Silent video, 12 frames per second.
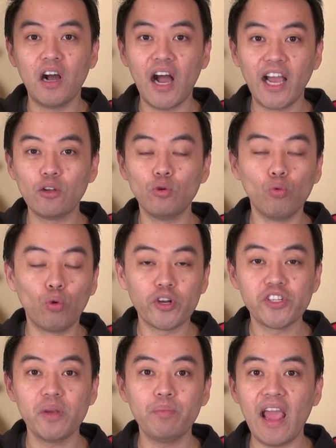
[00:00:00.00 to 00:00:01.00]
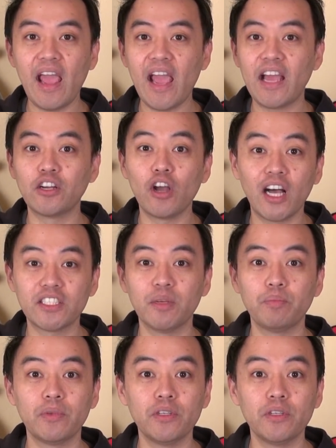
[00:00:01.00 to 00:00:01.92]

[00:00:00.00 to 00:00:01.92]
idol worship and gossip